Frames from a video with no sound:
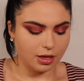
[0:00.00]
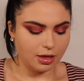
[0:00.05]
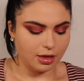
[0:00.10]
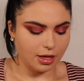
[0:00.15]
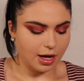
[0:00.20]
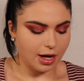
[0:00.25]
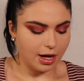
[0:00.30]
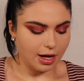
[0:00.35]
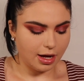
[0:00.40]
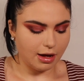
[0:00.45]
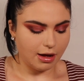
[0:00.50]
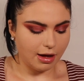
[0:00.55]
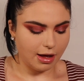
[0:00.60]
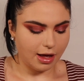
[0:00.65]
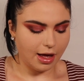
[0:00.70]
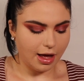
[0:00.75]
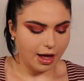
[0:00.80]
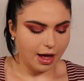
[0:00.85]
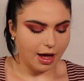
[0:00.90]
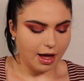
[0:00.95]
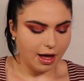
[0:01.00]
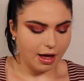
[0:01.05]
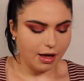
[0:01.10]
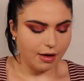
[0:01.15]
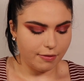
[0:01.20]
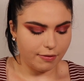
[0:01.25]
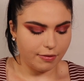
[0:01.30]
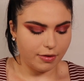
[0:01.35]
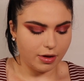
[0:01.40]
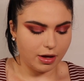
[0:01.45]
that I
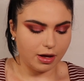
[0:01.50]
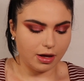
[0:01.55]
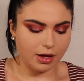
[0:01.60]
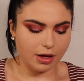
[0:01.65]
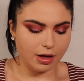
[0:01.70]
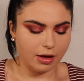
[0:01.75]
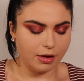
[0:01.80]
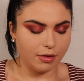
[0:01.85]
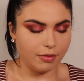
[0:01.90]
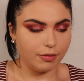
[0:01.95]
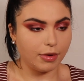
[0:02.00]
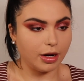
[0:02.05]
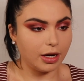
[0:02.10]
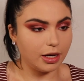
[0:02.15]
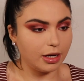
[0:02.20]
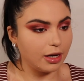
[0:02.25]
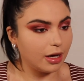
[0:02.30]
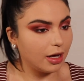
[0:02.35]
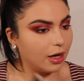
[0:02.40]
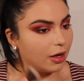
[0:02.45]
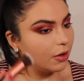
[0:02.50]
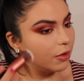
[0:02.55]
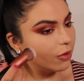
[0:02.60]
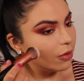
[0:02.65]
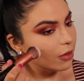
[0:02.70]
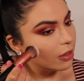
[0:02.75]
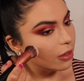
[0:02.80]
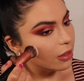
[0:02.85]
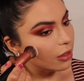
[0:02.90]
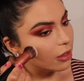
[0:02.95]
have right
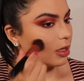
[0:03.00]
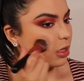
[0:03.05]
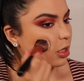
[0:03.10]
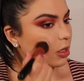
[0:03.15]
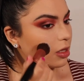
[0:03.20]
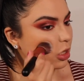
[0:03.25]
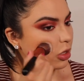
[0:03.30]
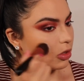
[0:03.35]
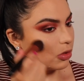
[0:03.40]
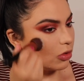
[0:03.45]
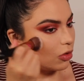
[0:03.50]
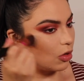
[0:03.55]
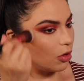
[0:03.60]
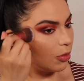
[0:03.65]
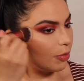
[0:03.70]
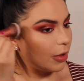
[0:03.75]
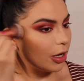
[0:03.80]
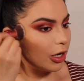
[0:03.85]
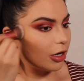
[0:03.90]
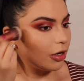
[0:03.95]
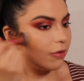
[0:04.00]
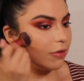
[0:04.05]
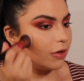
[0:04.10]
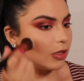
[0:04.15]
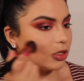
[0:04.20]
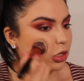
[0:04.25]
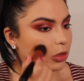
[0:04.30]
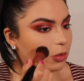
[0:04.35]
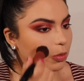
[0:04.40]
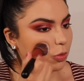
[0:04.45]
now. I think this will go better if I
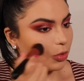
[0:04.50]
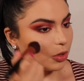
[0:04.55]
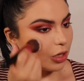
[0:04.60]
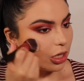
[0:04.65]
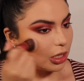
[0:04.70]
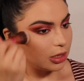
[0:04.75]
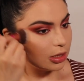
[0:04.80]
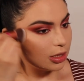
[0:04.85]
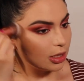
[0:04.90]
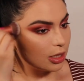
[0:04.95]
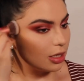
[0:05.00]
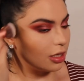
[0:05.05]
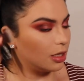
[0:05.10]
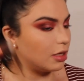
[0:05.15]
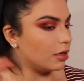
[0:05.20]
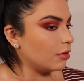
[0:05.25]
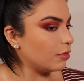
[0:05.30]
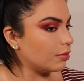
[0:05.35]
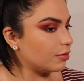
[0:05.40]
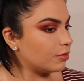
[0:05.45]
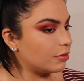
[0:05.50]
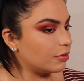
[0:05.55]
just press it in.